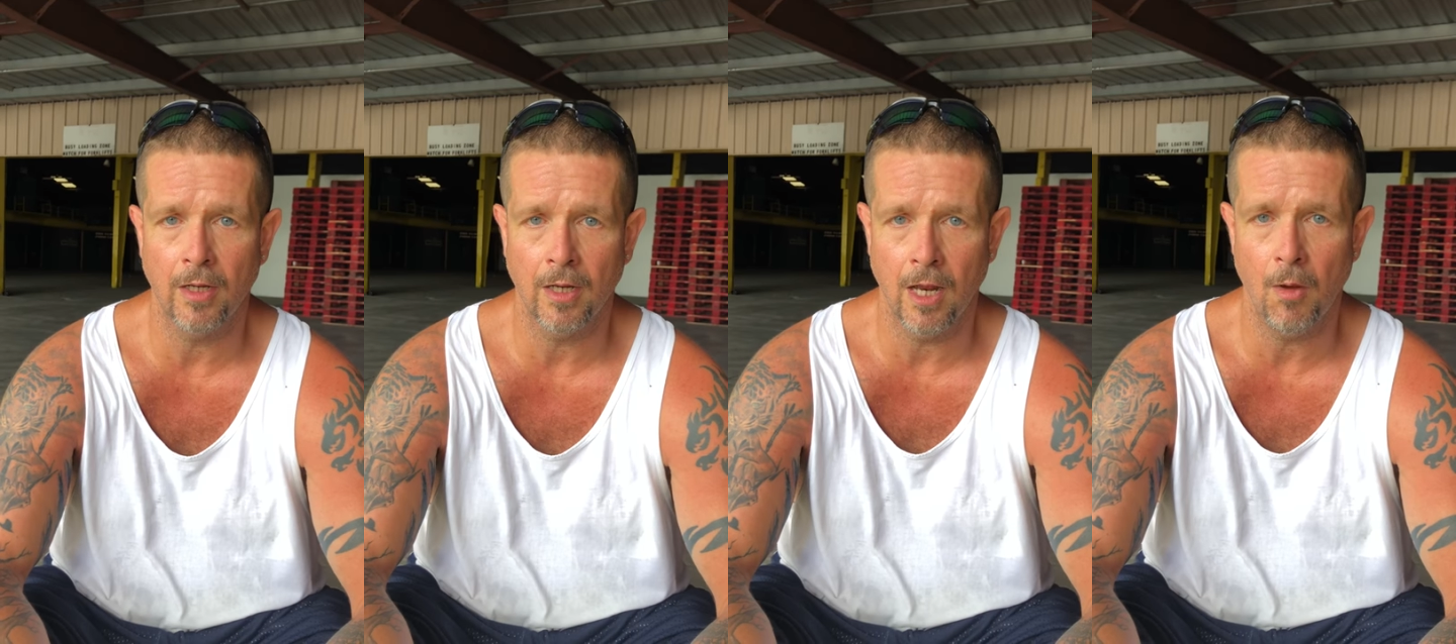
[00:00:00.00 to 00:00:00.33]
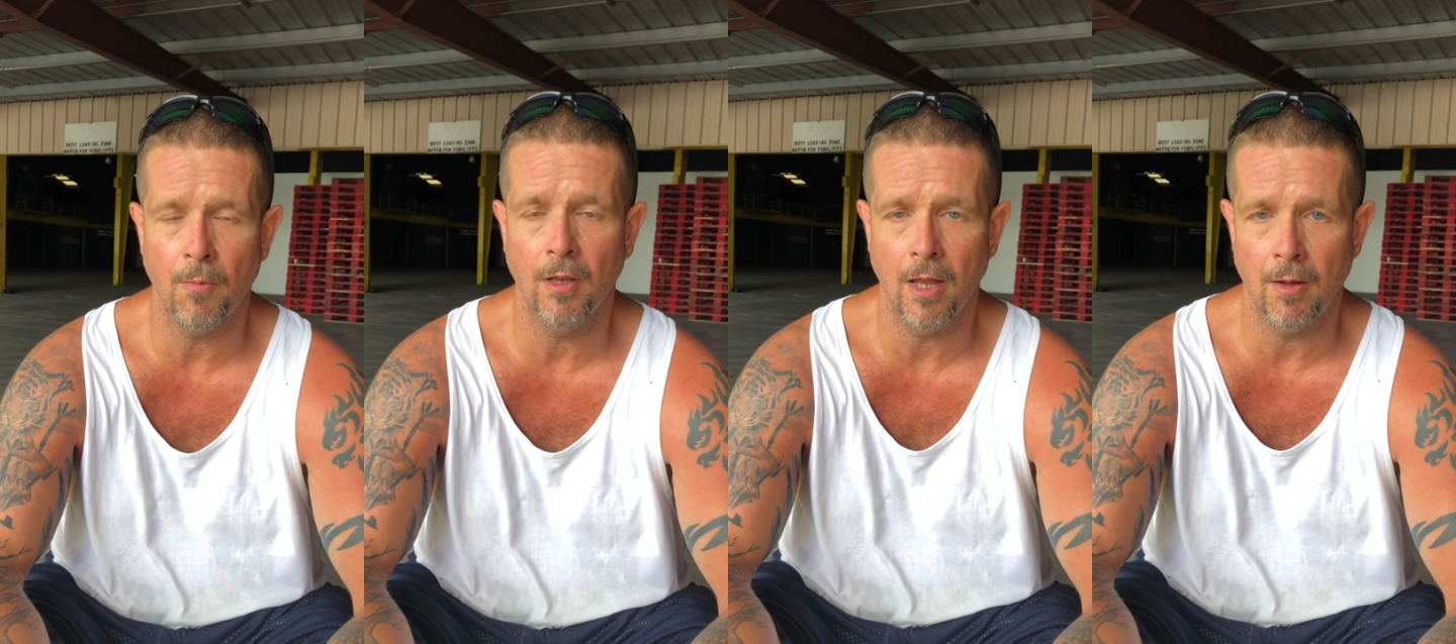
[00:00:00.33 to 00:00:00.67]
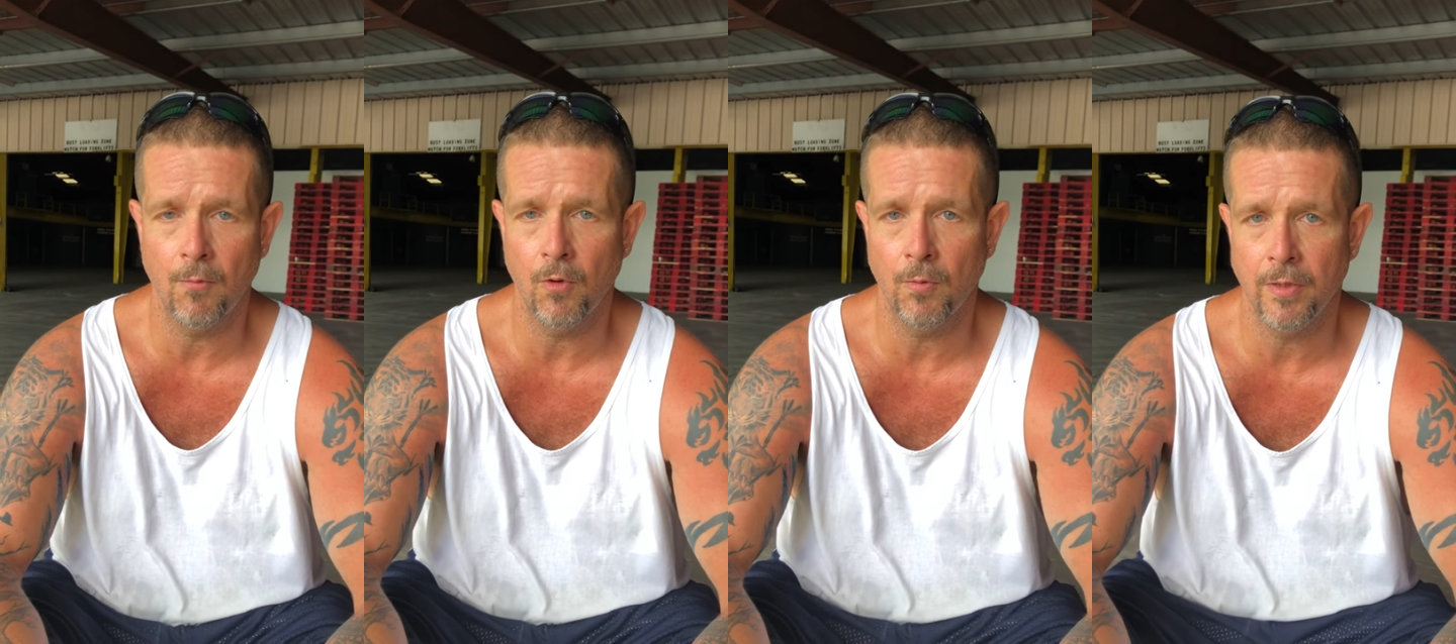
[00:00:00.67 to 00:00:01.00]
It could help a
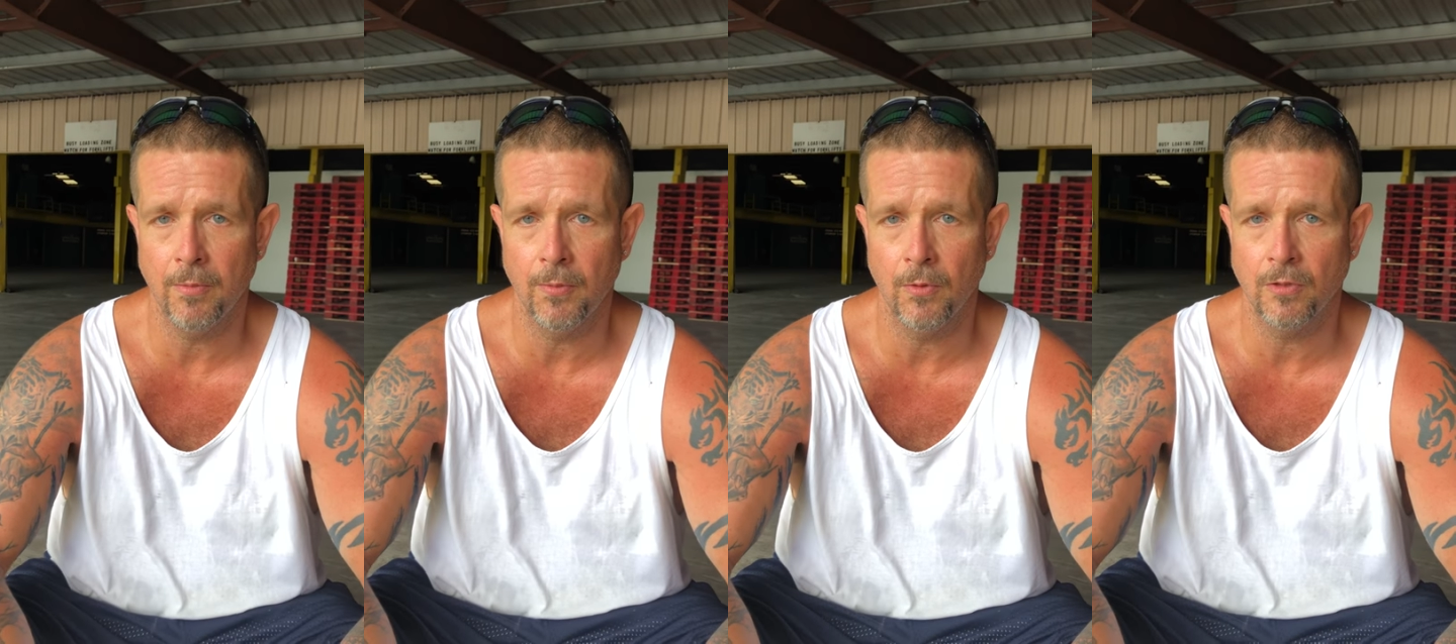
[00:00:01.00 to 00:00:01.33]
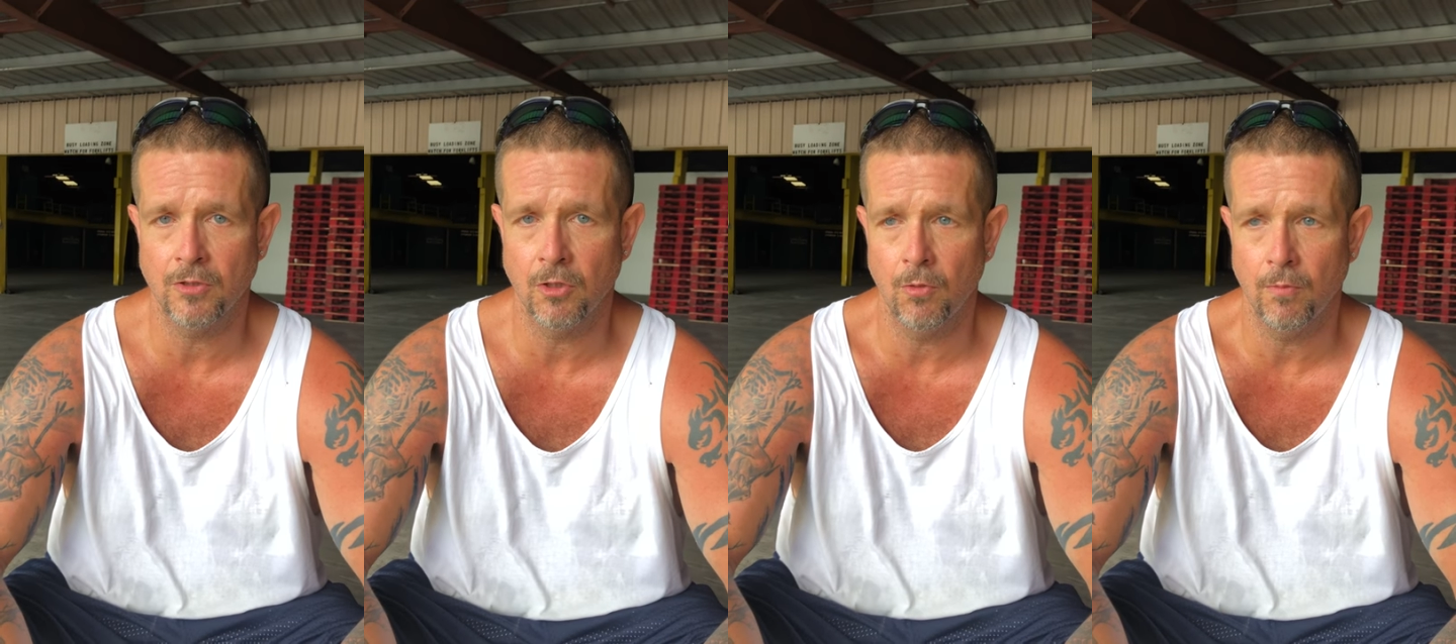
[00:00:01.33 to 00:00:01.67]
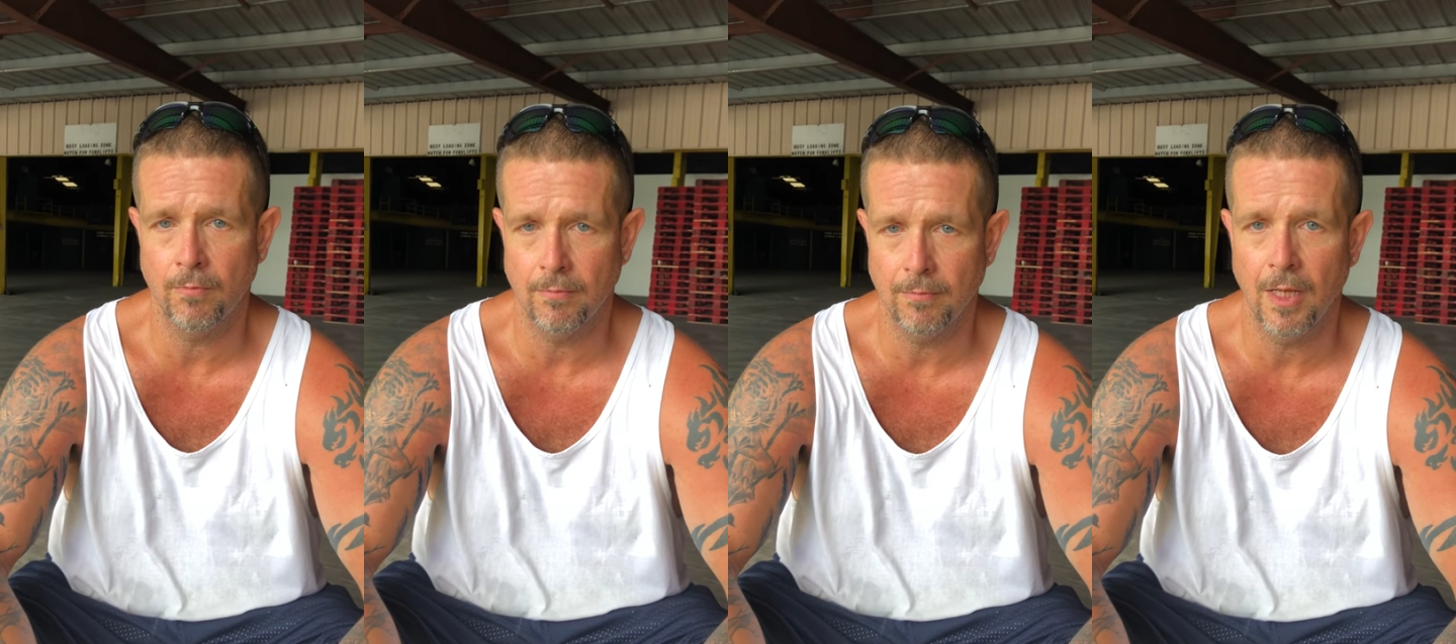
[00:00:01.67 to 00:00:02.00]
lot more people.
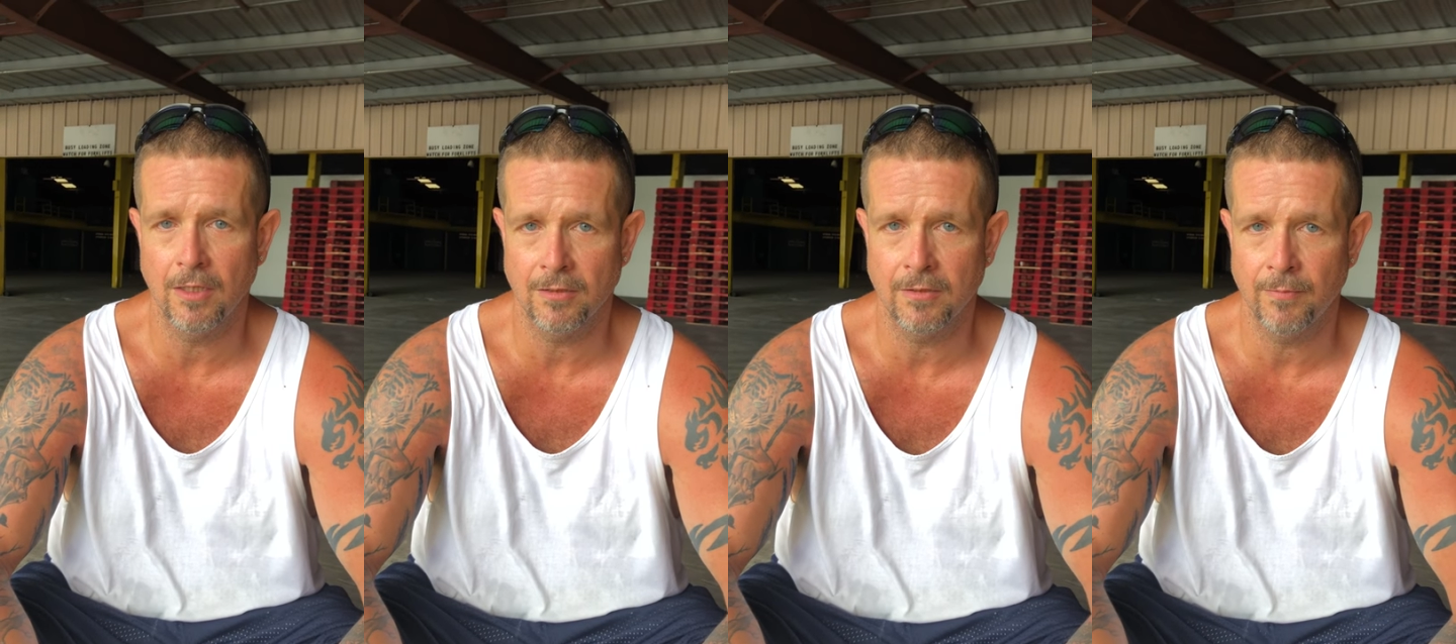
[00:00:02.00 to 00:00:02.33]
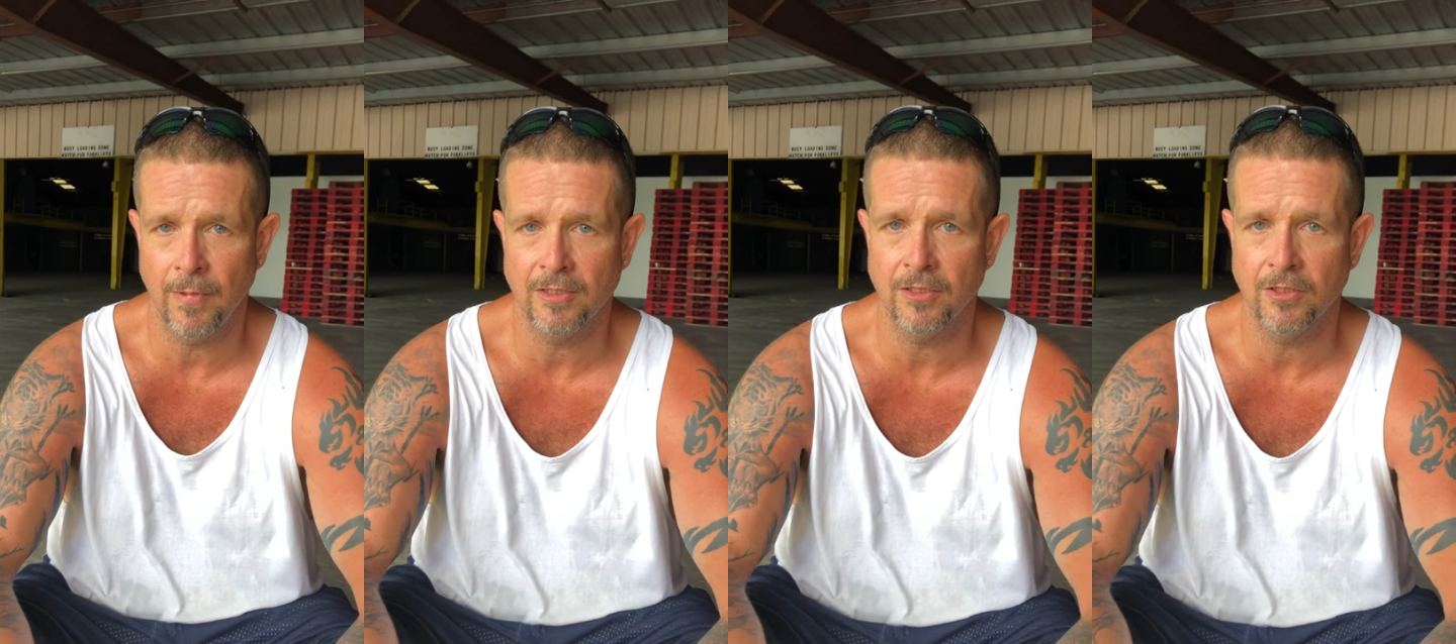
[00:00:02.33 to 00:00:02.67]
So